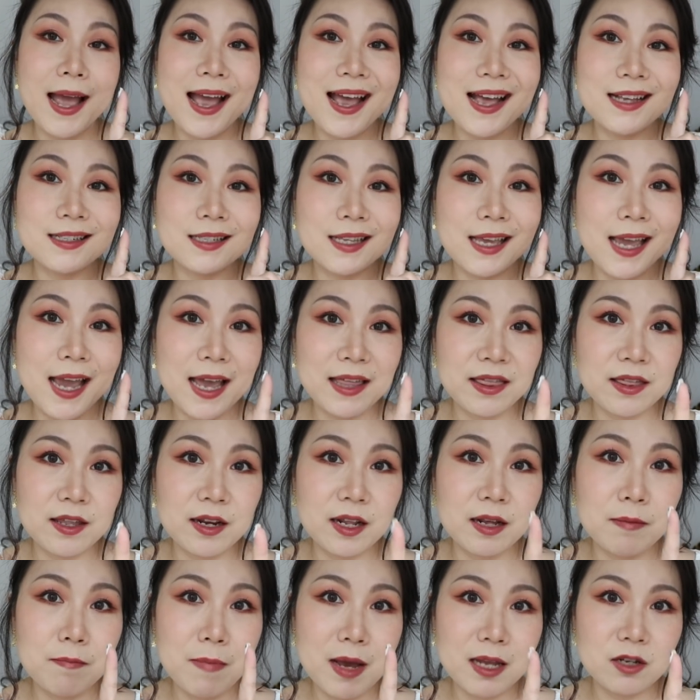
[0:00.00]
as
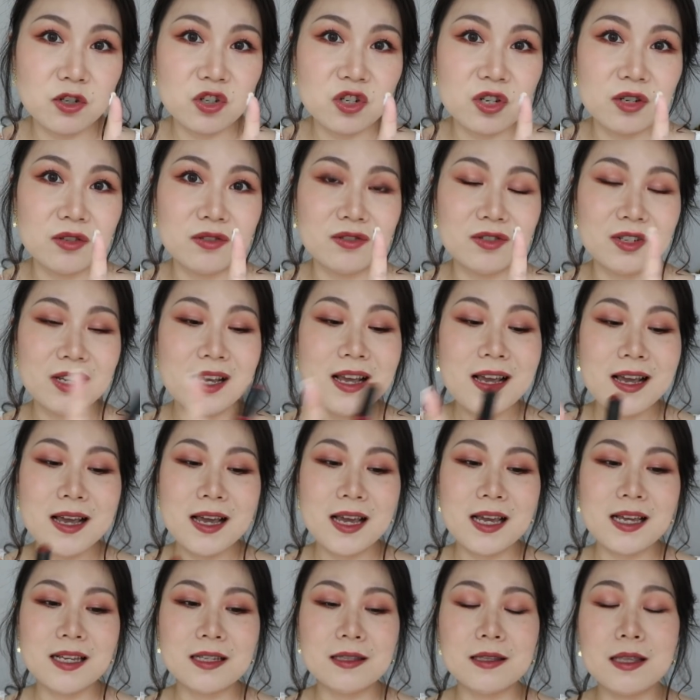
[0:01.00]
Kathleen mentioned,
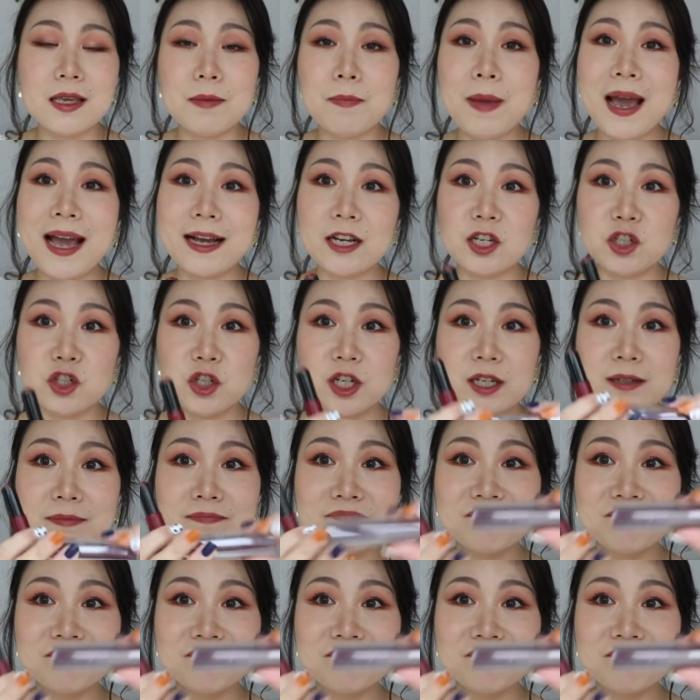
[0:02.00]
is the packaging.